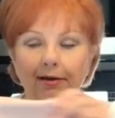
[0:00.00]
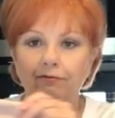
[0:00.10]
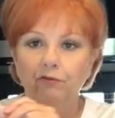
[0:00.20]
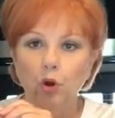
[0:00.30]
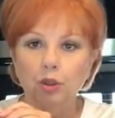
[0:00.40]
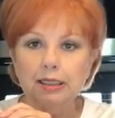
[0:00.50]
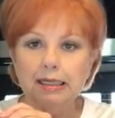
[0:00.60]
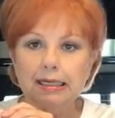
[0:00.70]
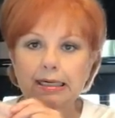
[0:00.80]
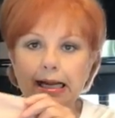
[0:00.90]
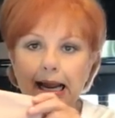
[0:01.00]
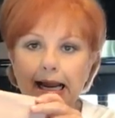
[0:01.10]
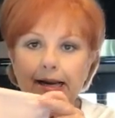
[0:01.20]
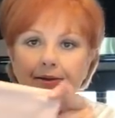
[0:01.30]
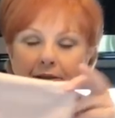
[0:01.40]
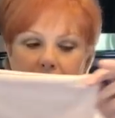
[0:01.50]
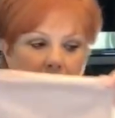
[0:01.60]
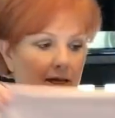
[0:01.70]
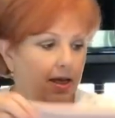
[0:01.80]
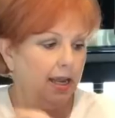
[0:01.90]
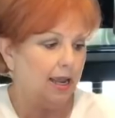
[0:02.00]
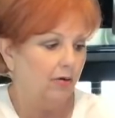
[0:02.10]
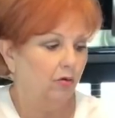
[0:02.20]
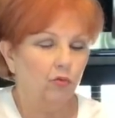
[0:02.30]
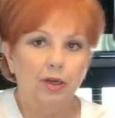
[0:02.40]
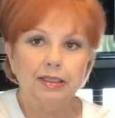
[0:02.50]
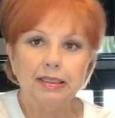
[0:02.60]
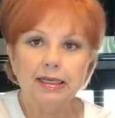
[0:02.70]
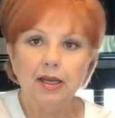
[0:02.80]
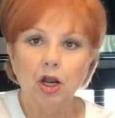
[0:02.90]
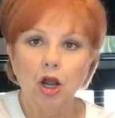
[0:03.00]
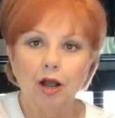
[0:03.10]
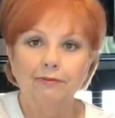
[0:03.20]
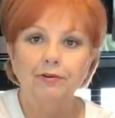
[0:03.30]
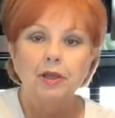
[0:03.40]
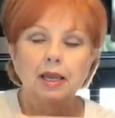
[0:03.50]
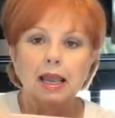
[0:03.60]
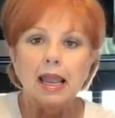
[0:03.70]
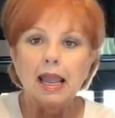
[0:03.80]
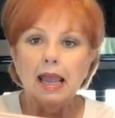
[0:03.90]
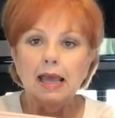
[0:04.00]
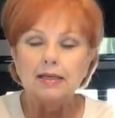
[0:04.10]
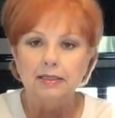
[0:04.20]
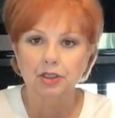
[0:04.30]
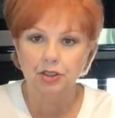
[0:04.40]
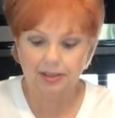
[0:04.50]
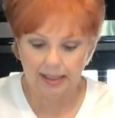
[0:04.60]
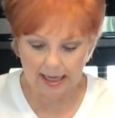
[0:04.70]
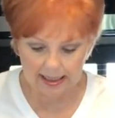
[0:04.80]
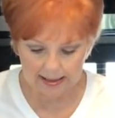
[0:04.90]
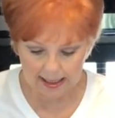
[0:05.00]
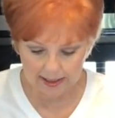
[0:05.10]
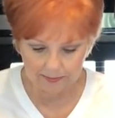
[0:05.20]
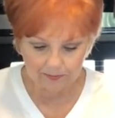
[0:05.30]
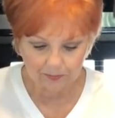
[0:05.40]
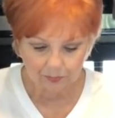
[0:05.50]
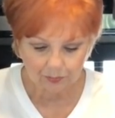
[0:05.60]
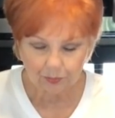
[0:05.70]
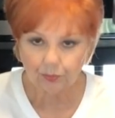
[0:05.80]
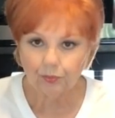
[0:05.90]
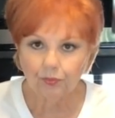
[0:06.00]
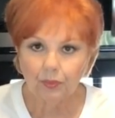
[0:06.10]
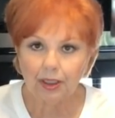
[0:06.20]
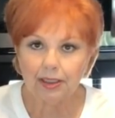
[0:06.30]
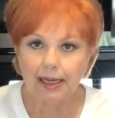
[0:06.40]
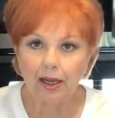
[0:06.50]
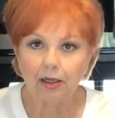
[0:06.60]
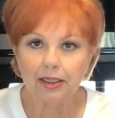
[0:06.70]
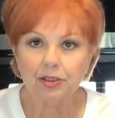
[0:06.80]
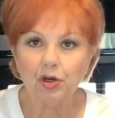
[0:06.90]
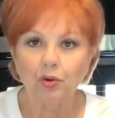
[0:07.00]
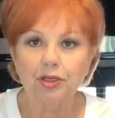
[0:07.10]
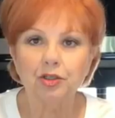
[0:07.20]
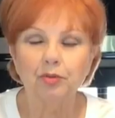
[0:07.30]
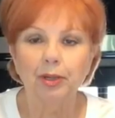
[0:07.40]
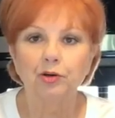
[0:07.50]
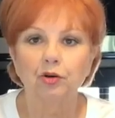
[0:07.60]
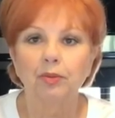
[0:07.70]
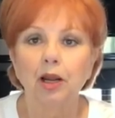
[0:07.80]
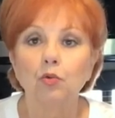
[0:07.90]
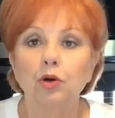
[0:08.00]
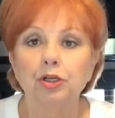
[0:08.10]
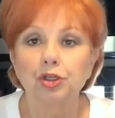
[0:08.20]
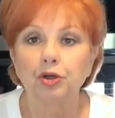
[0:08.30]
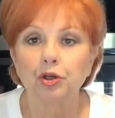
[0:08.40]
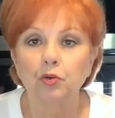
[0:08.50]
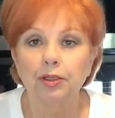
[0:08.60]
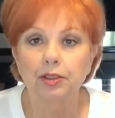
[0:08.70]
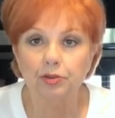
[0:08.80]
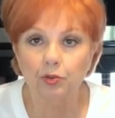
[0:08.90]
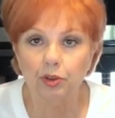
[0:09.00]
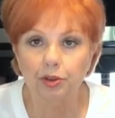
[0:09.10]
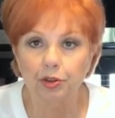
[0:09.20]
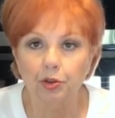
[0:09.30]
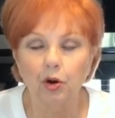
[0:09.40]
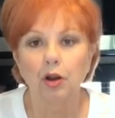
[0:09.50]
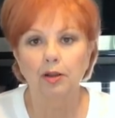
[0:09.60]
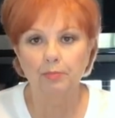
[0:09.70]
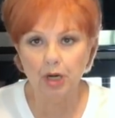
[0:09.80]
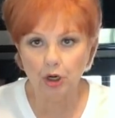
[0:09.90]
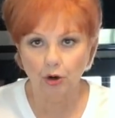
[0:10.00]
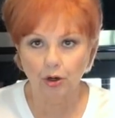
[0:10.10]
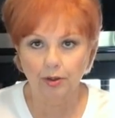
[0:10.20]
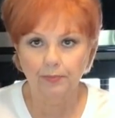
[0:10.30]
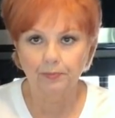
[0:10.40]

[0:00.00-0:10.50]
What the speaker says: Folding it in eighths and rinsing it off and just lay it down. Now let's go into the bedroom, and I want to show you what this will do on a mirror.